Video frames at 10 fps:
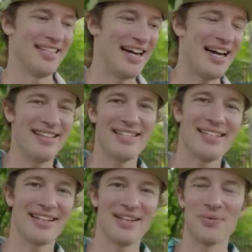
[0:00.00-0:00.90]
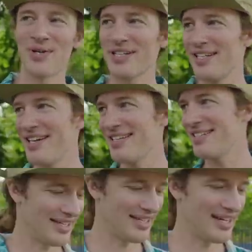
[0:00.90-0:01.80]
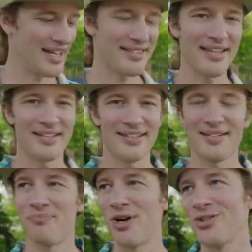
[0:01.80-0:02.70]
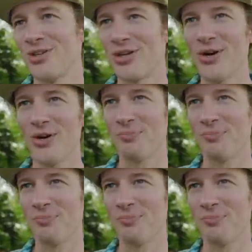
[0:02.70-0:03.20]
ah, that's not gonna work guys. Yeah, I let that project go.